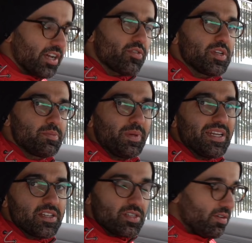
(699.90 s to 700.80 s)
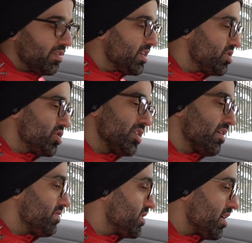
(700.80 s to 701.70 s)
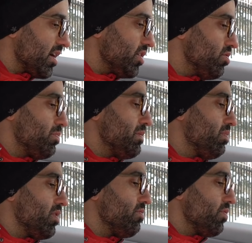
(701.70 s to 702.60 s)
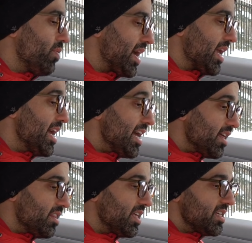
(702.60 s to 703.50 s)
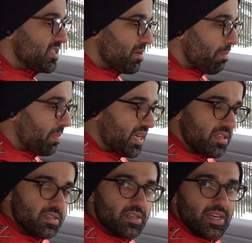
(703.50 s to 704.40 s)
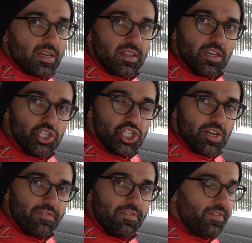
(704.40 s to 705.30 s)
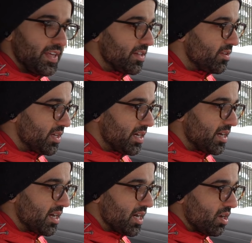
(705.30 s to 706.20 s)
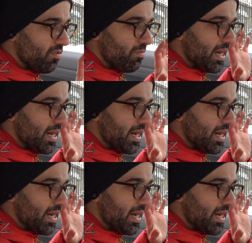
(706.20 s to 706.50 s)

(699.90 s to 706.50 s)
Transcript: the crispiness of these shifts, uh, you'll be blown away. This beats the shift feel uh, of